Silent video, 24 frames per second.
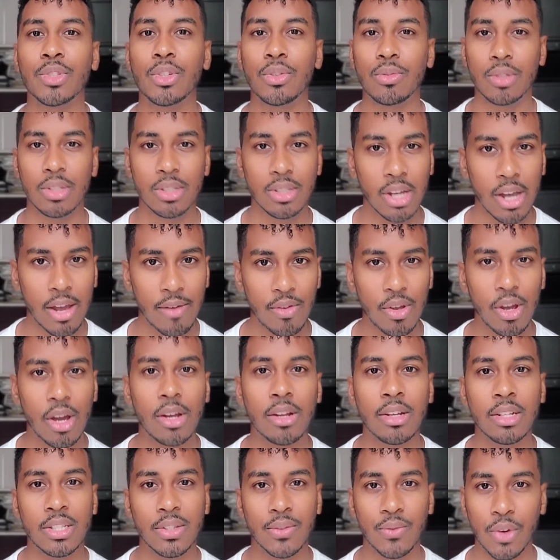So just
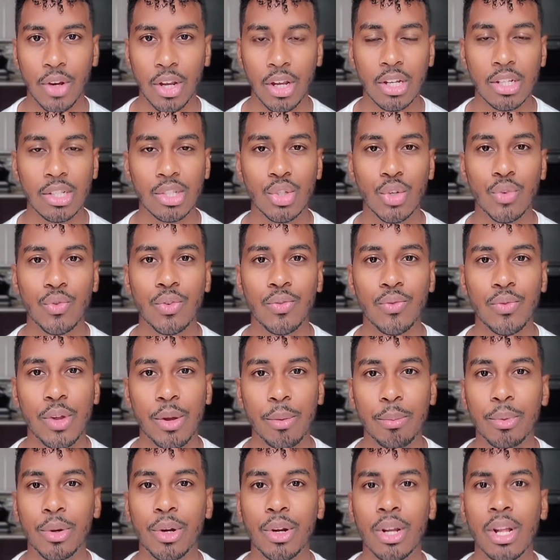caveat, it's a very conservative
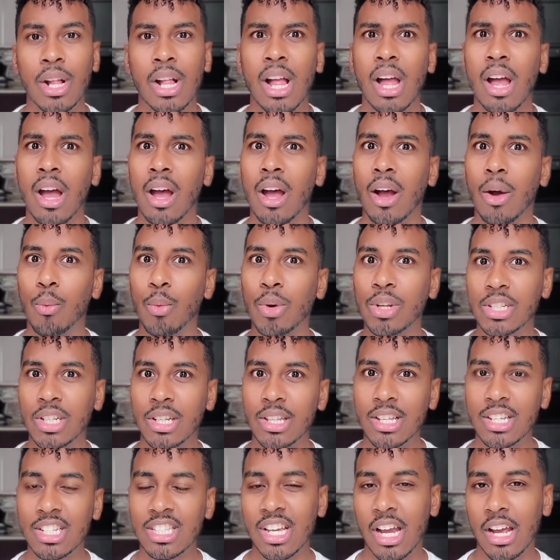number, which
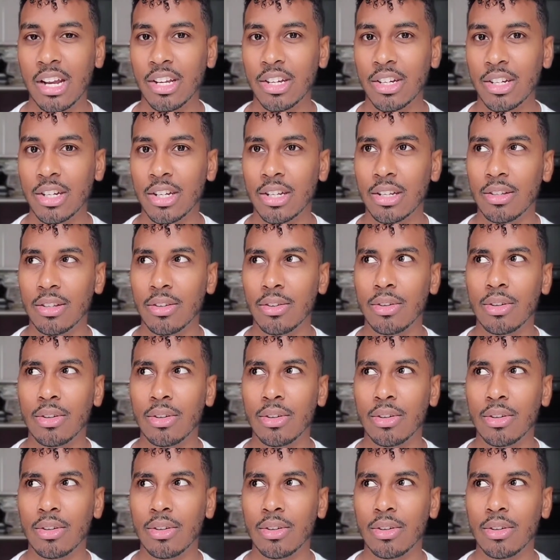I think is kind of good.